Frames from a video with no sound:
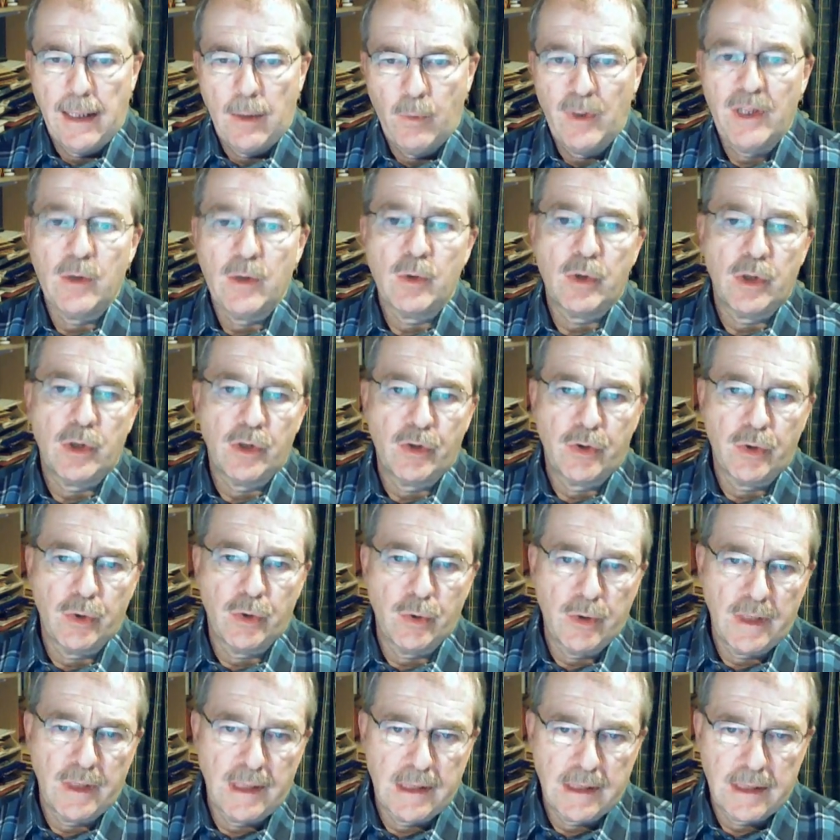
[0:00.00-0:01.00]
we don't
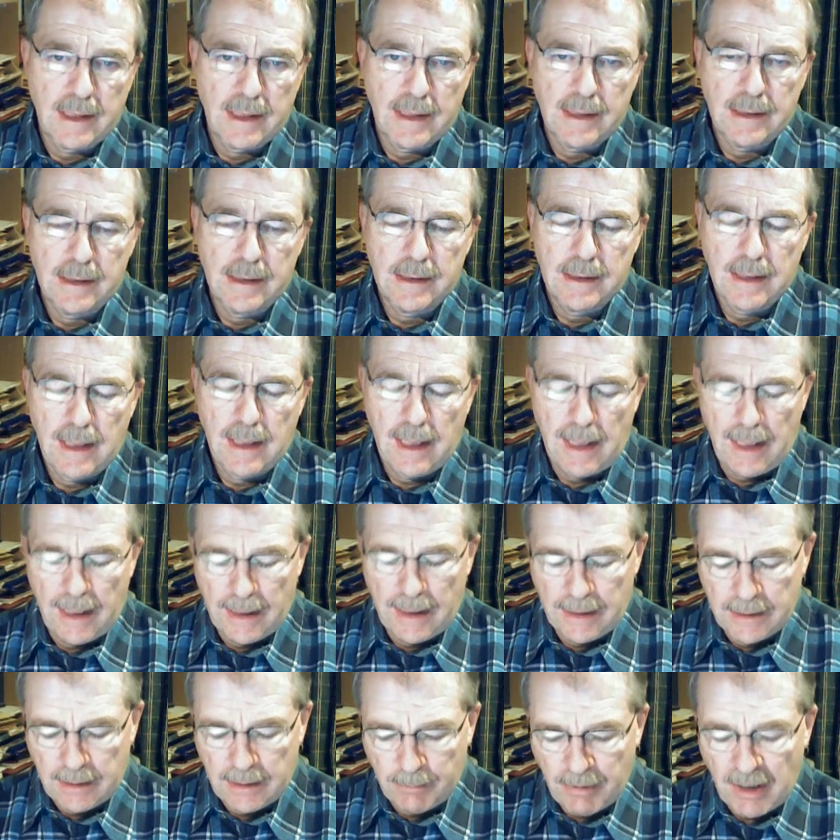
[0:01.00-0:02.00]
control these things,
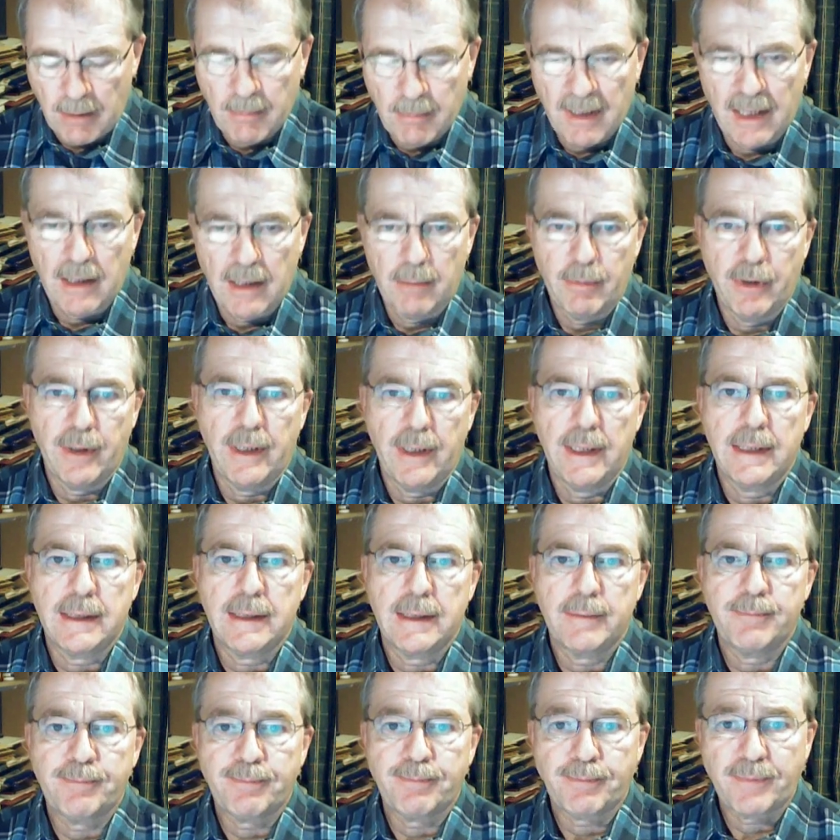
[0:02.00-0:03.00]
and the bottom line of it is,